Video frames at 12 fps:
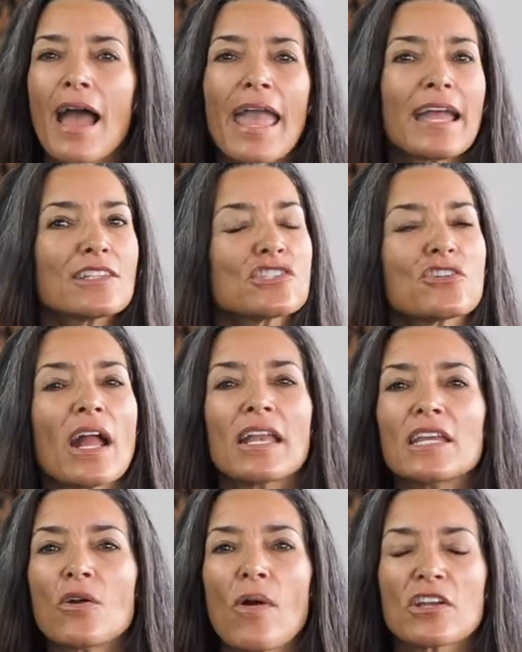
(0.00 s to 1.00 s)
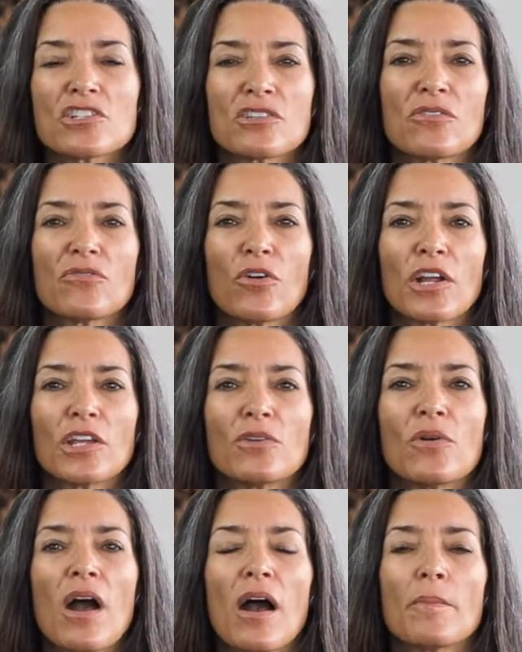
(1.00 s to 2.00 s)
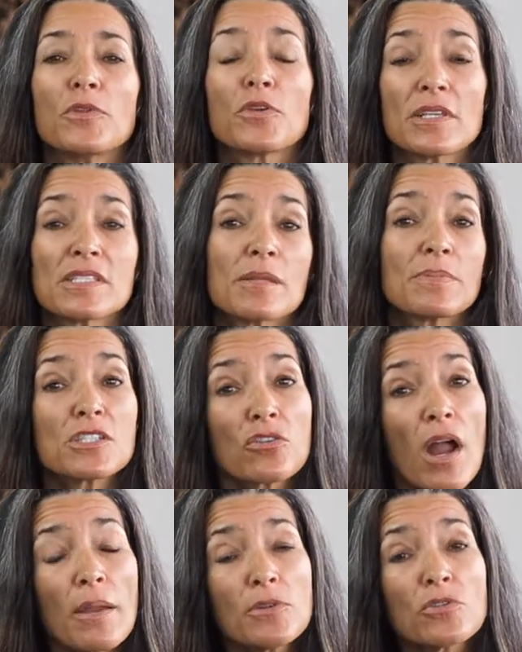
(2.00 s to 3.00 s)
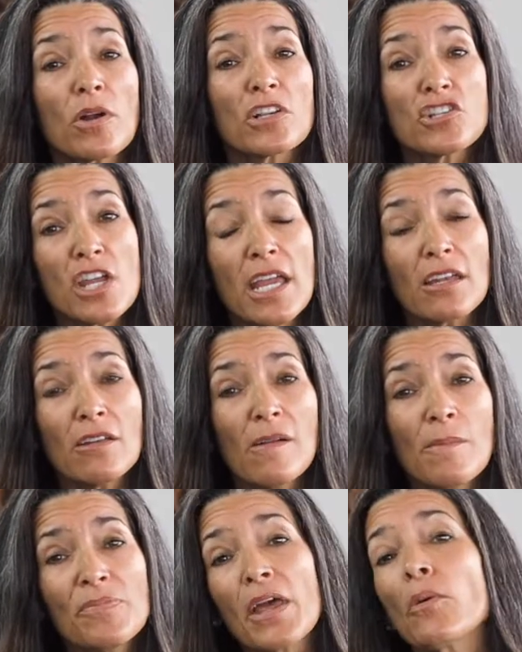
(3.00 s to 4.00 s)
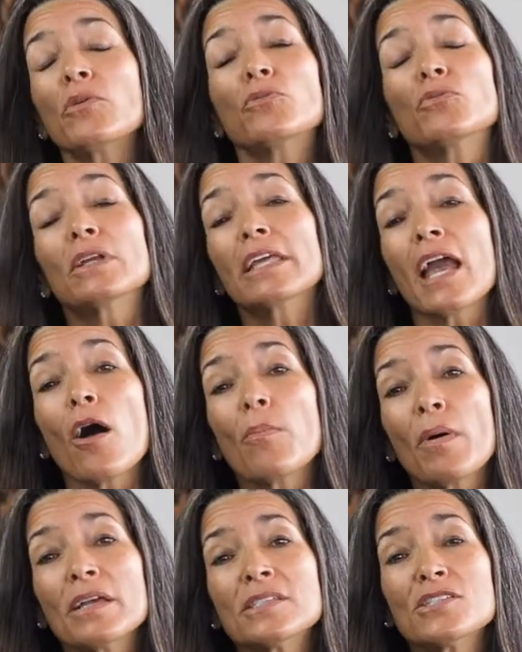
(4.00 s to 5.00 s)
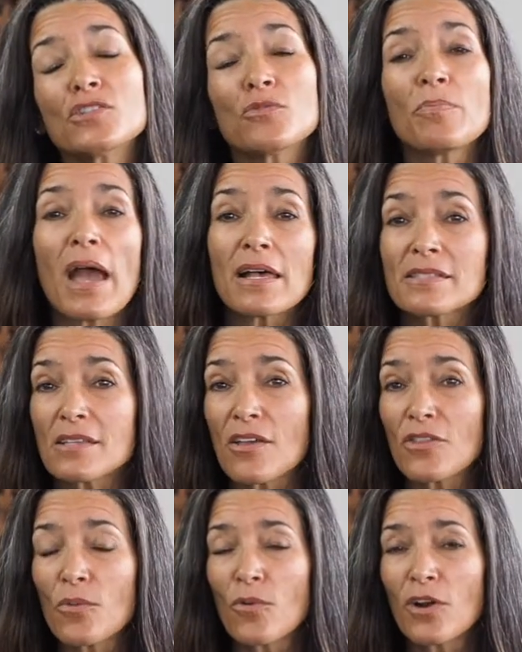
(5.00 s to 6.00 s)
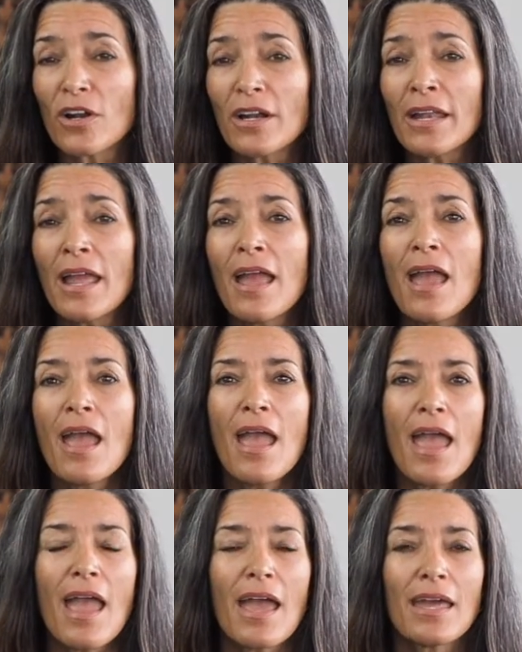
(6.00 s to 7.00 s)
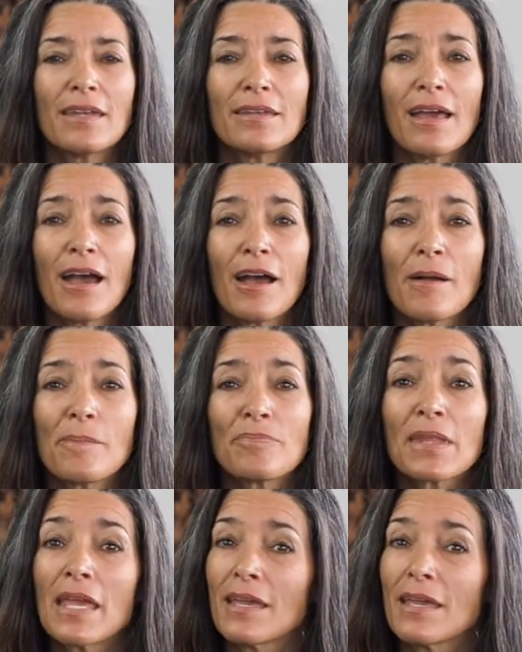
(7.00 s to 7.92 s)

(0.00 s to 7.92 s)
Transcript: answer any question for you. Um, you can subscribe to our channel. That would really help us to pass on the word. And um,